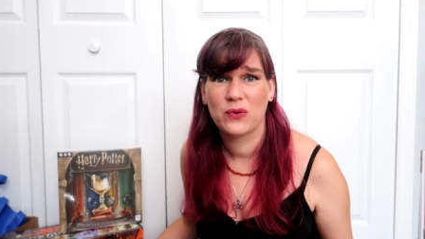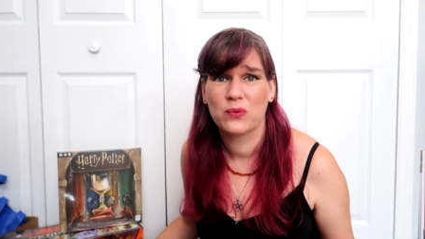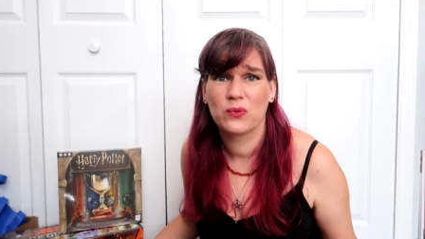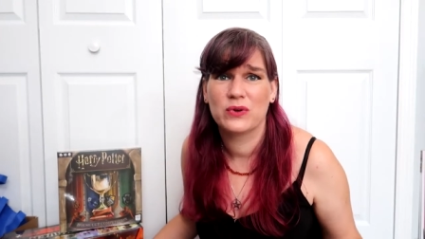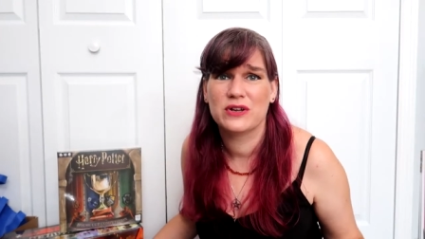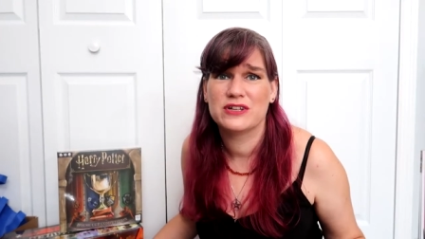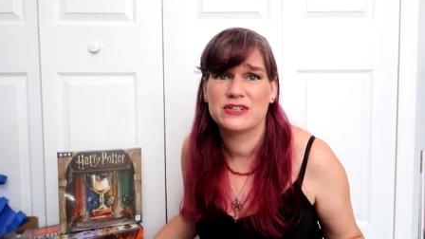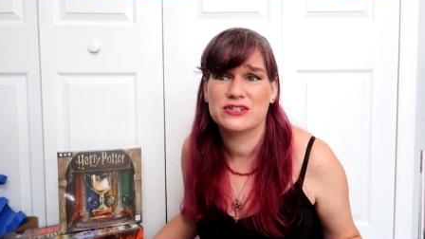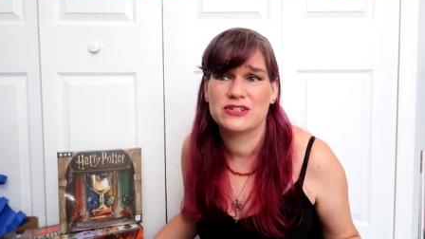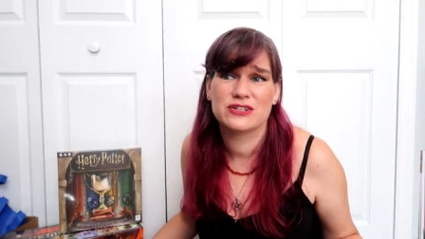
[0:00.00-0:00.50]

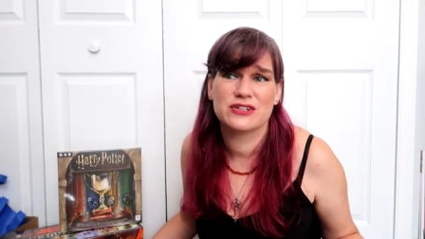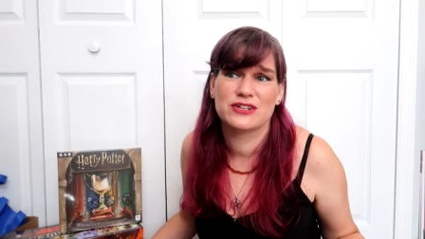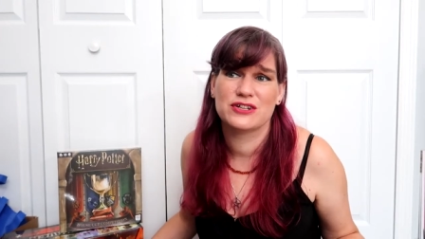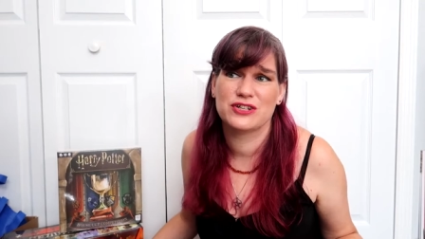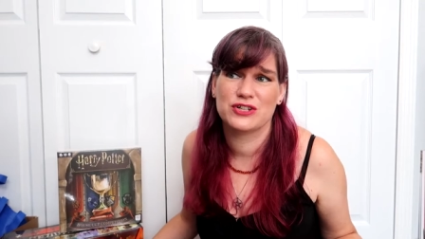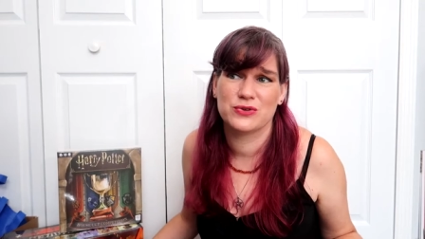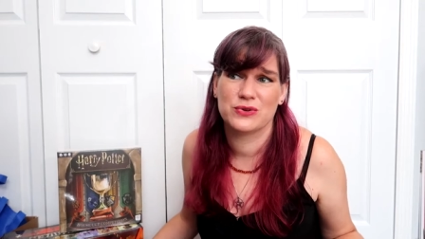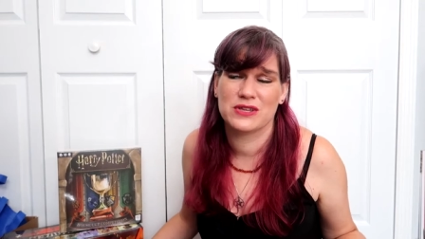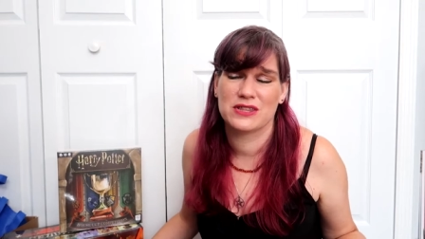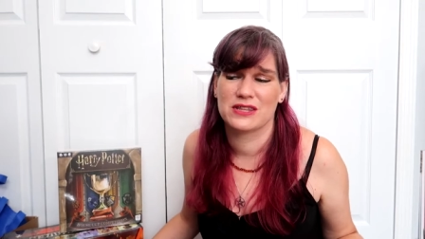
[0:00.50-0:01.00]
What is she going to
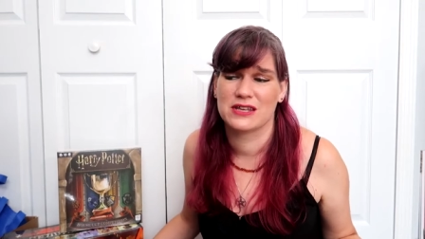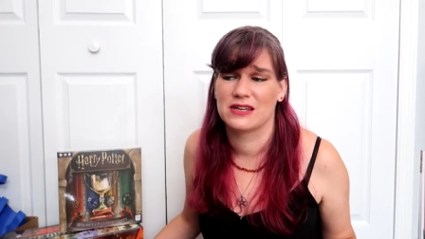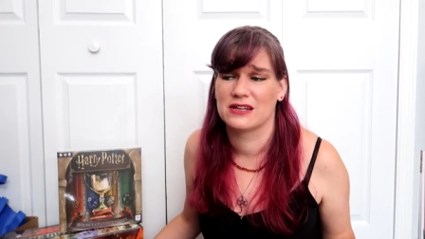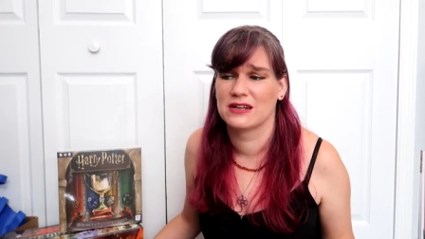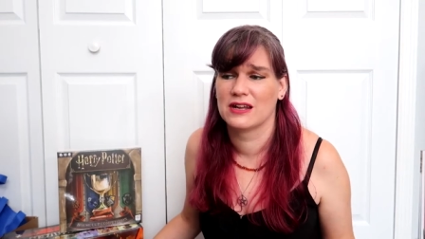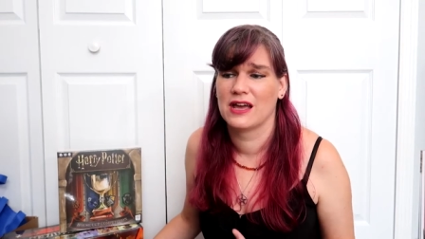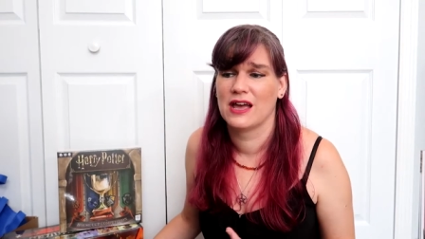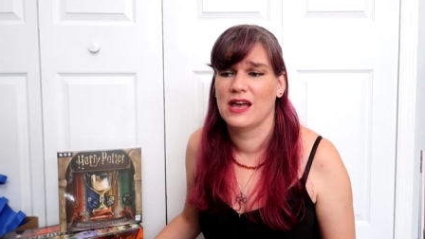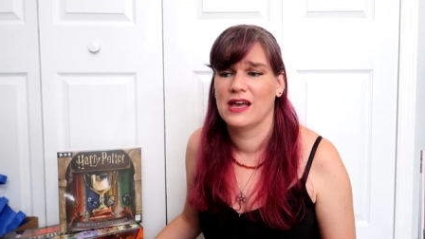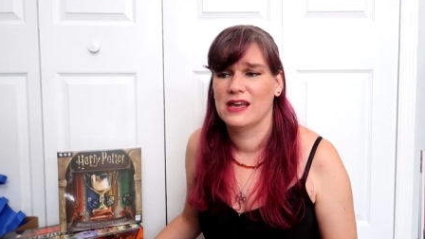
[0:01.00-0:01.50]
do with it?
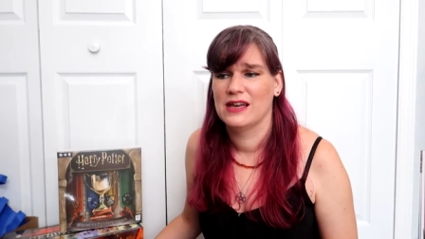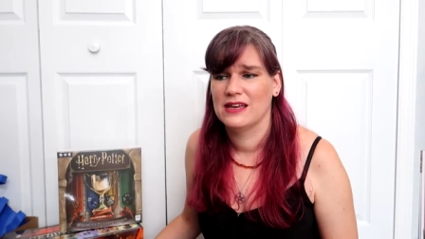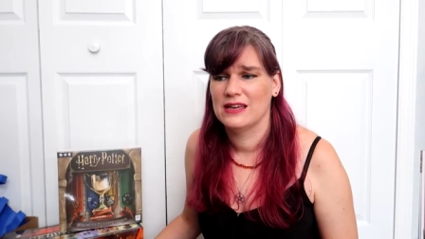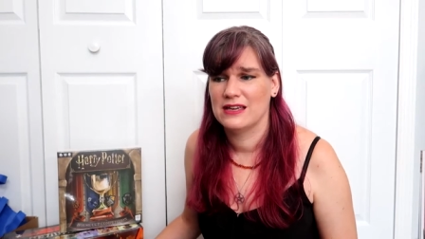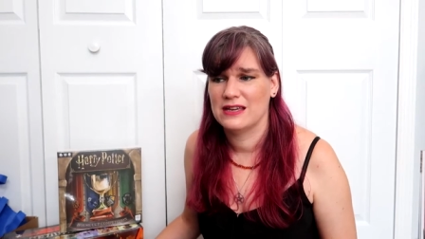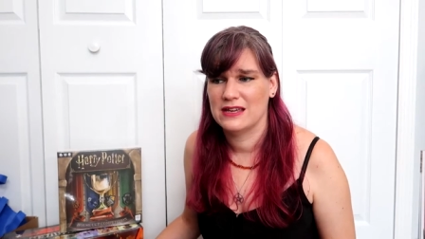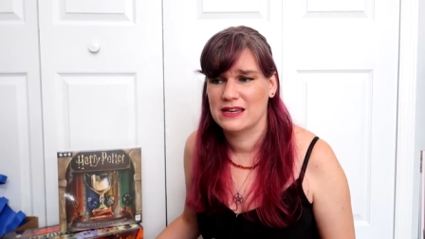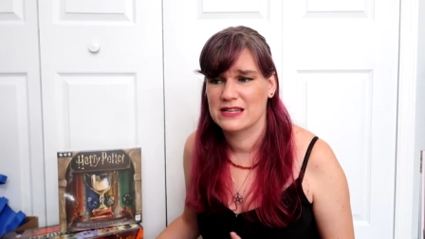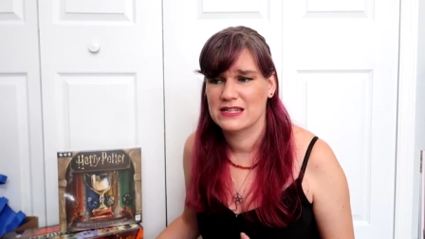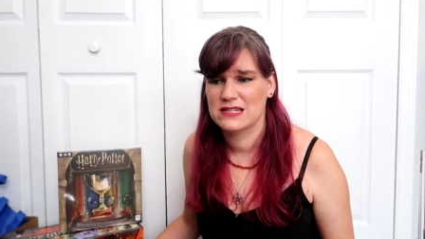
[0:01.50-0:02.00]

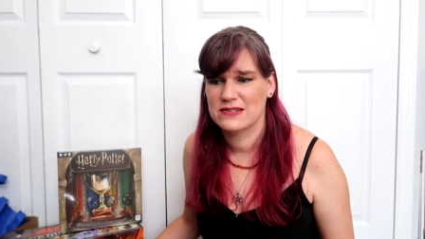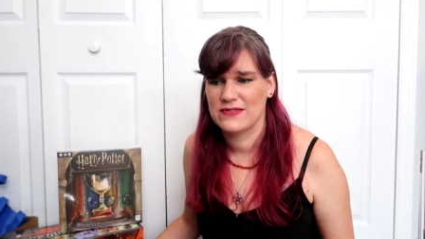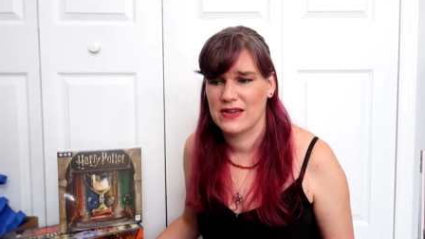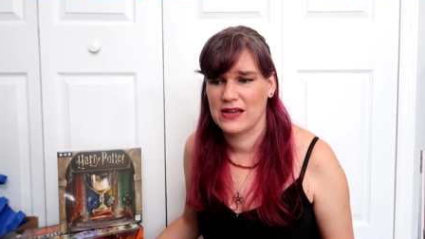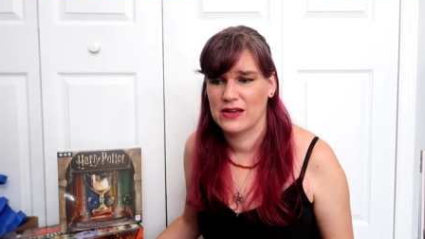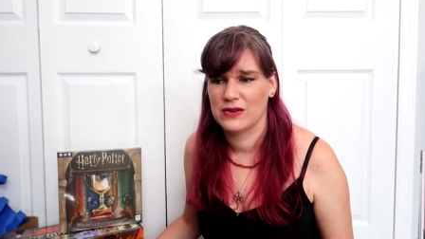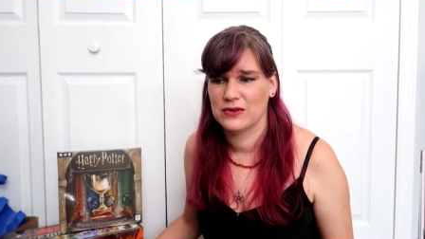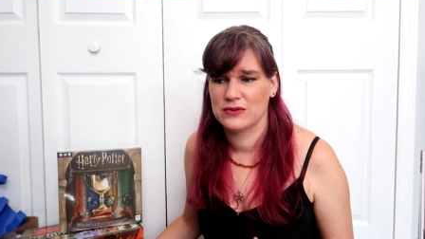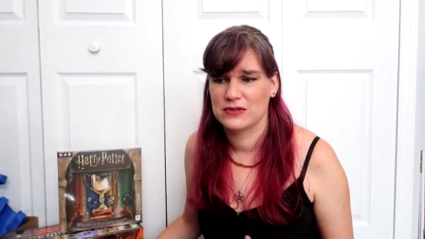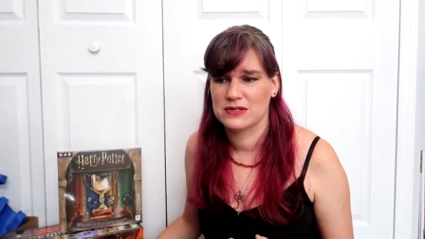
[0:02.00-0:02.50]
He has
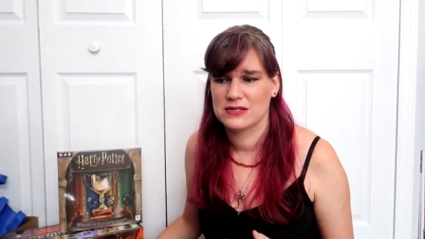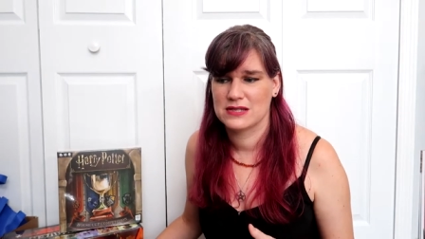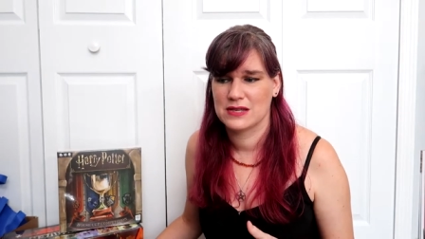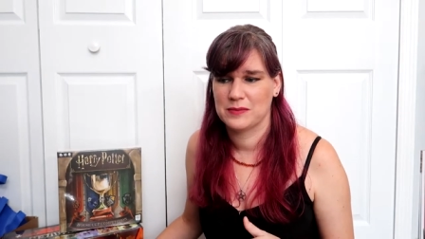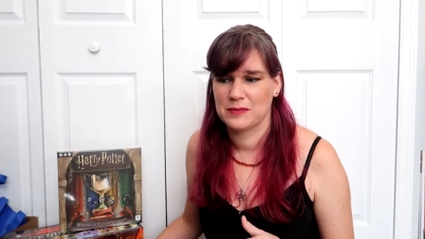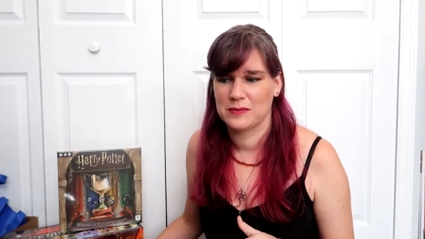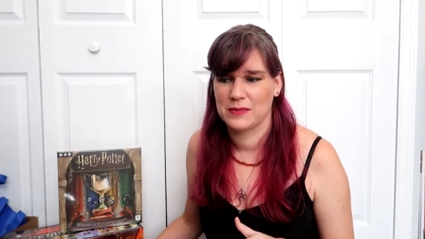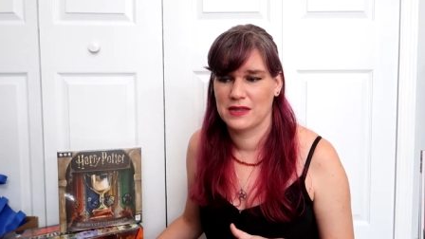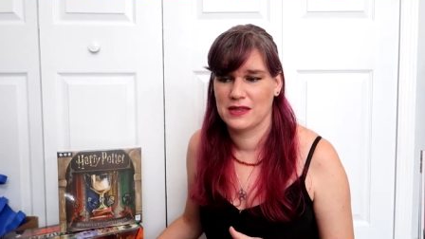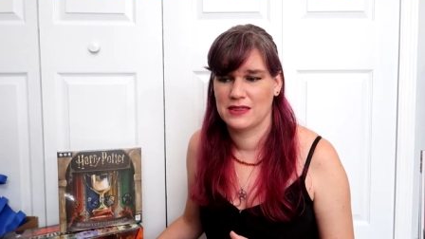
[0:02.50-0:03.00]
found
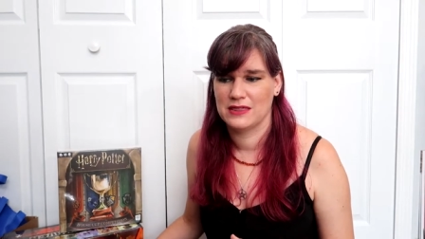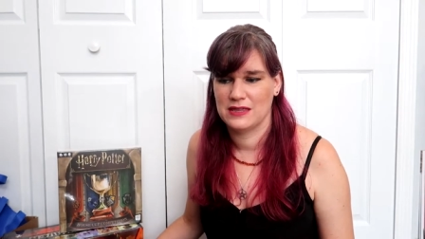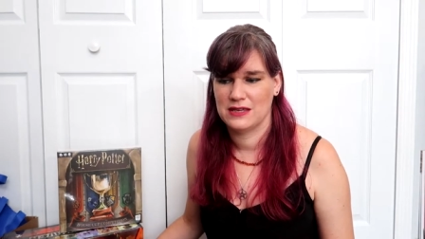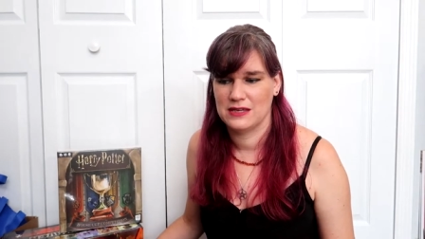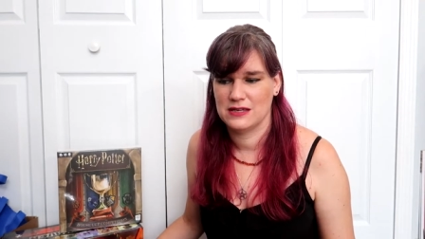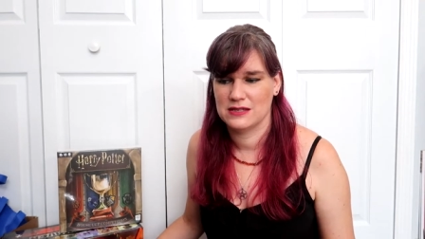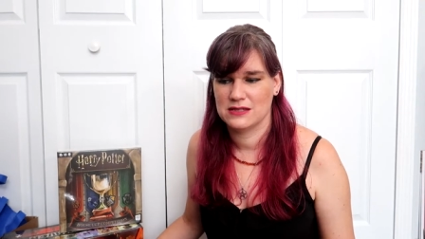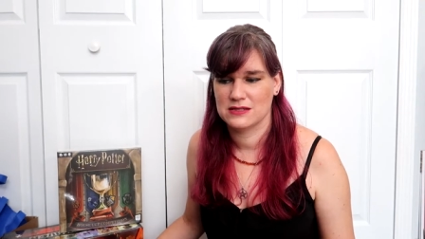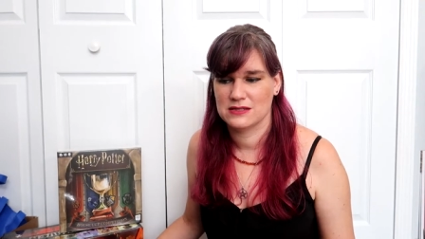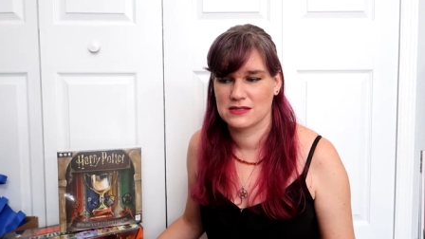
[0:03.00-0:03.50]
some
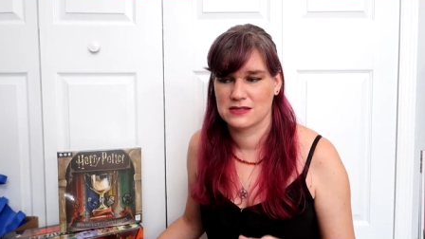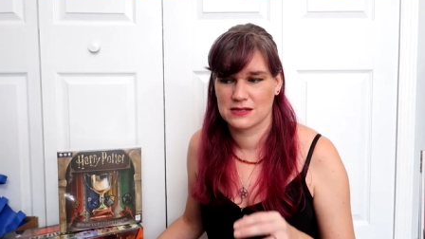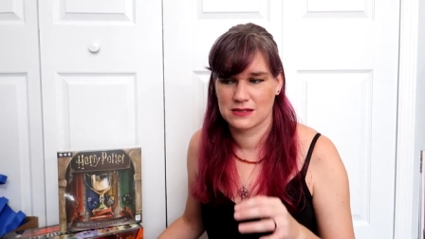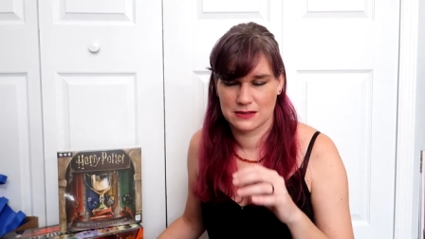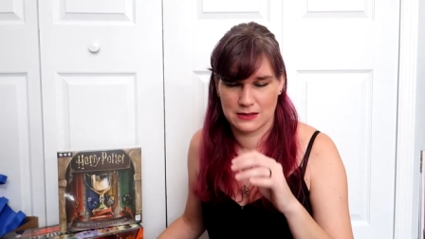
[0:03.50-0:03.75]
things,